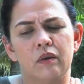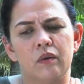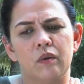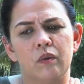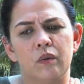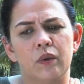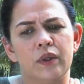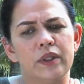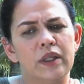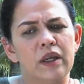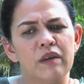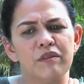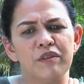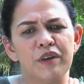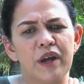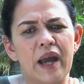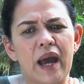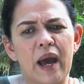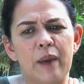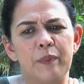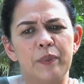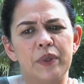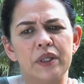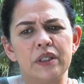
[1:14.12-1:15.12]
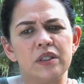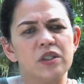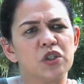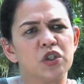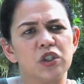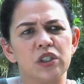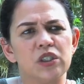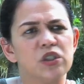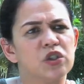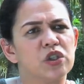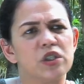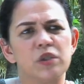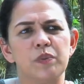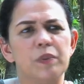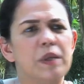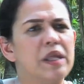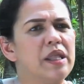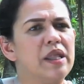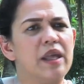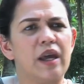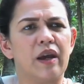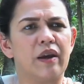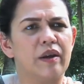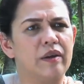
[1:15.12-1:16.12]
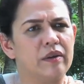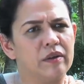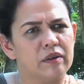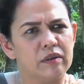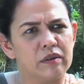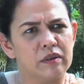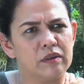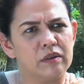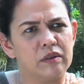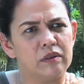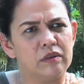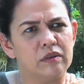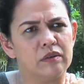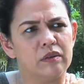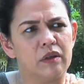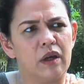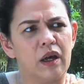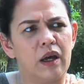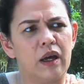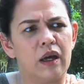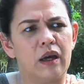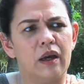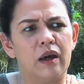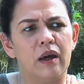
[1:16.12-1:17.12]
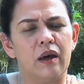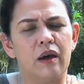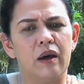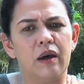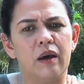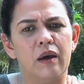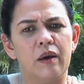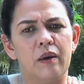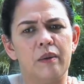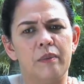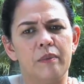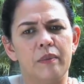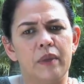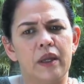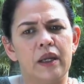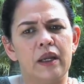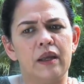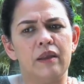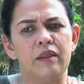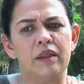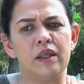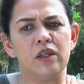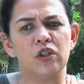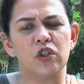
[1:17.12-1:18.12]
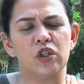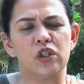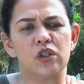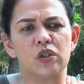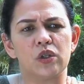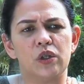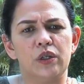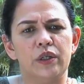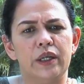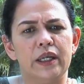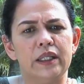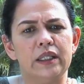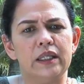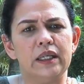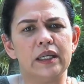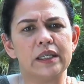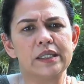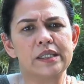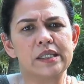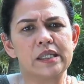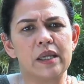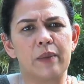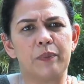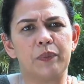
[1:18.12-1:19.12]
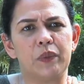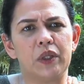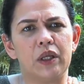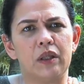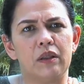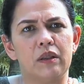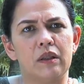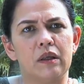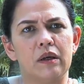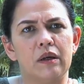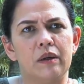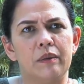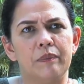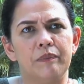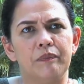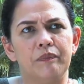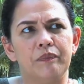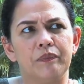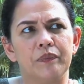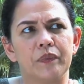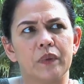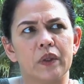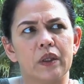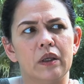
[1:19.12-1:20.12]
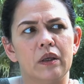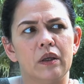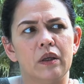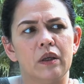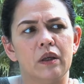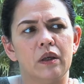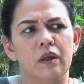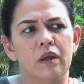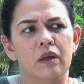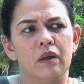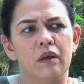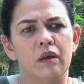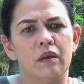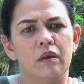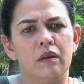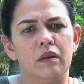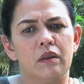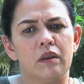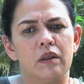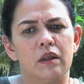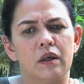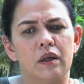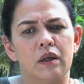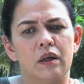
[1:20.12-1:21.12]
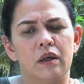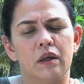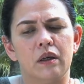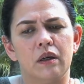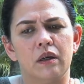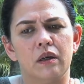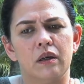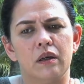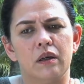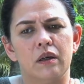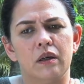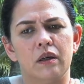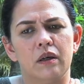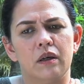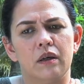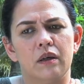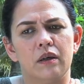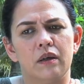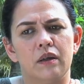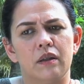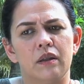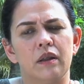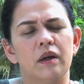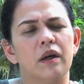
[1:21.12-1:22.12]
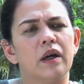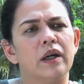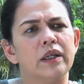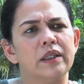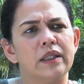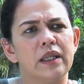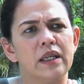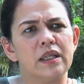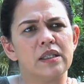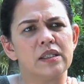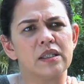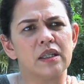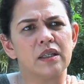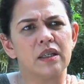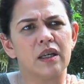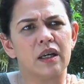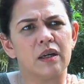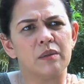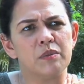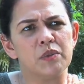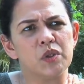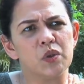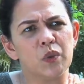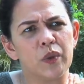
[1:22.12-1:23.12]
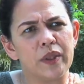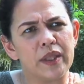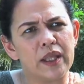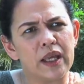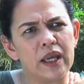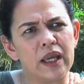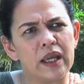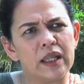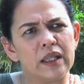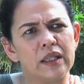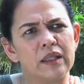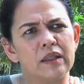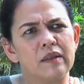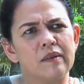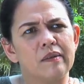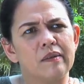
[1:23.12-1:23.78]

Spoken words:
whatever happens, she'll just be there. And I think she's already accepted the heartaches that comes with it.